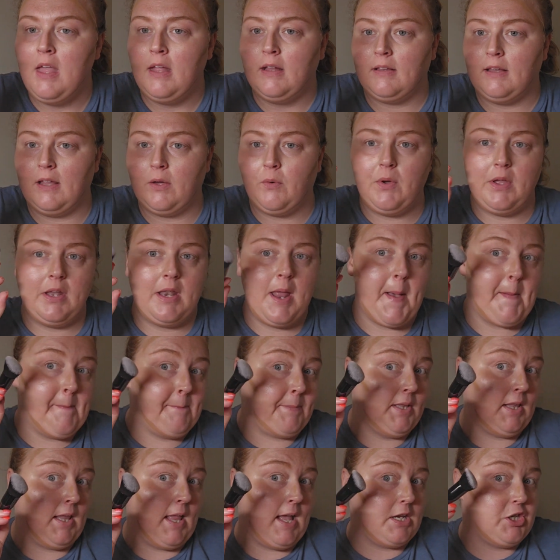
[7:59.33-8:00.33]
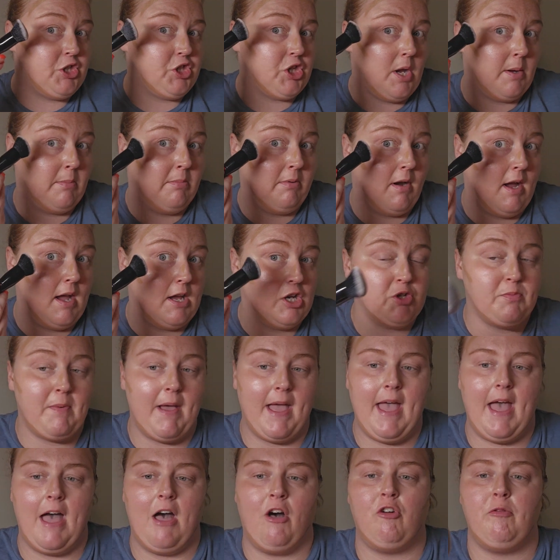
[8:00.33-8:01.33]
Liquid Blush Brush by
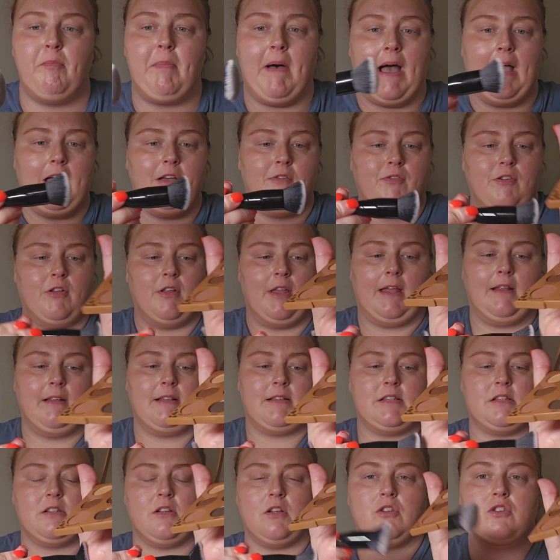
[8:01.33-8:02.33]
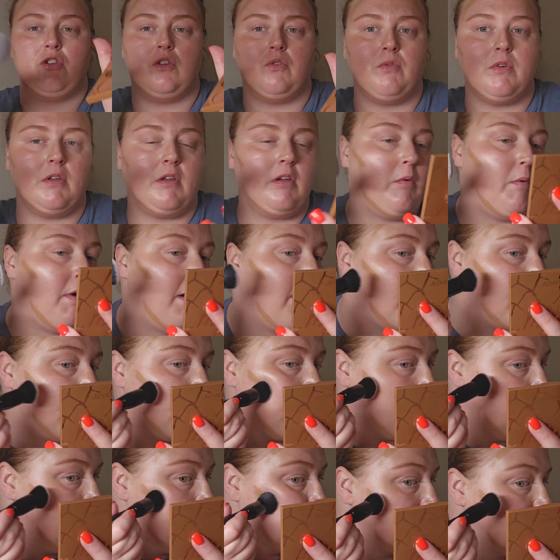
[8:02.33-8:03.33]
e.l.f., but I feel like this is going to do really well for
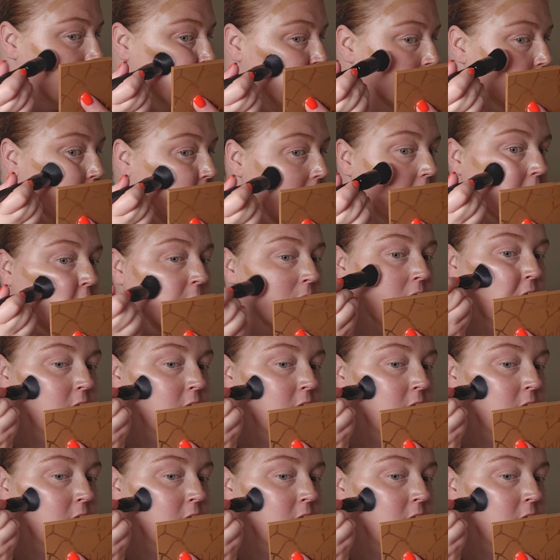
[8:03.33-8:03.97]
this as well.